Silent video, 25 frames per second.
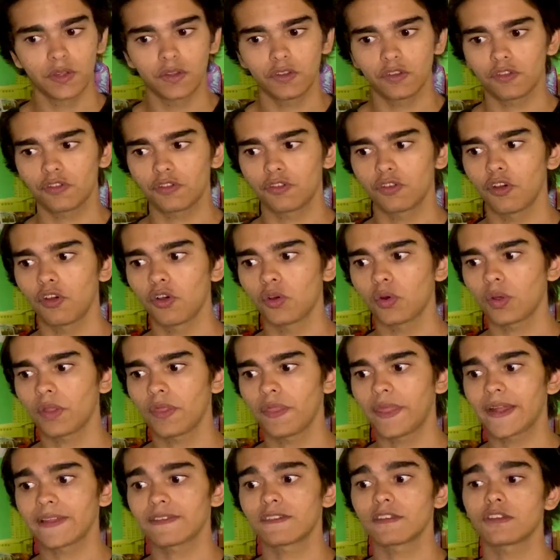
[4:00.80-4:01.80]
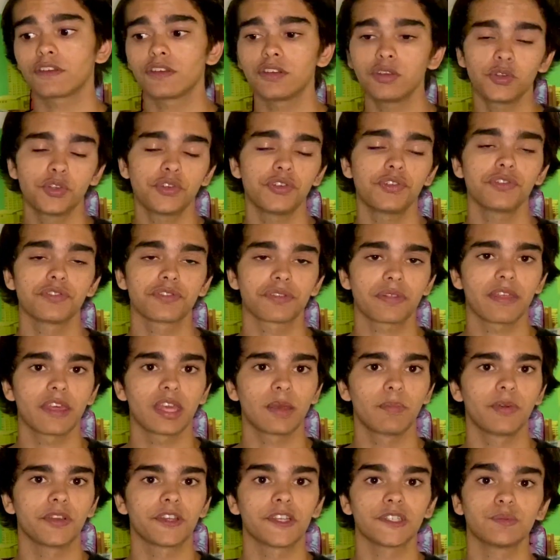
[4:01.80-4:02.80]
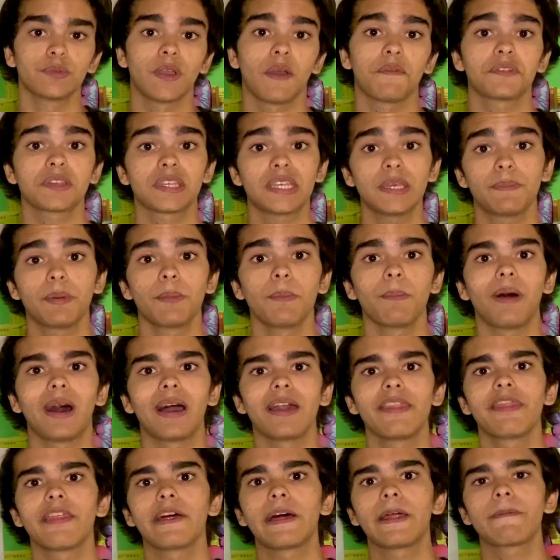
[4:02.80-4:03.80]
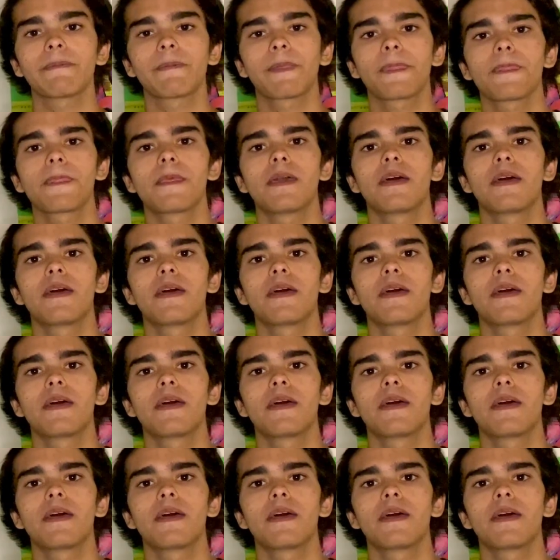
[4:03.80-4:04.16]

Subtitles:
So that's a huge thing, because we have to keep in mind that